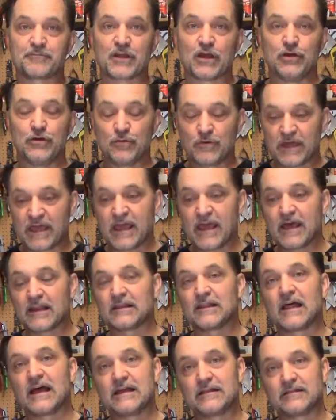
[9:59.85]
You
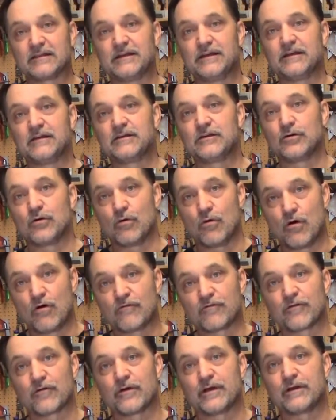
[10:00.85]
can lightly go
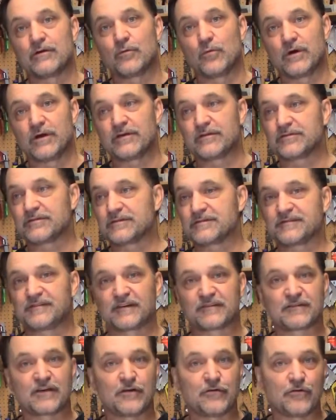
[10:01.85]
over it with a
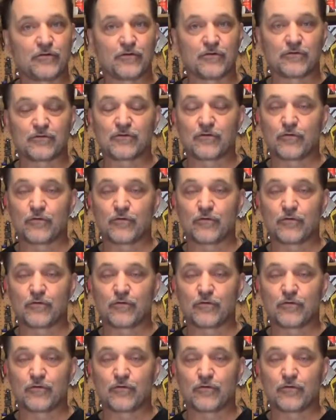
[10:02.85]
600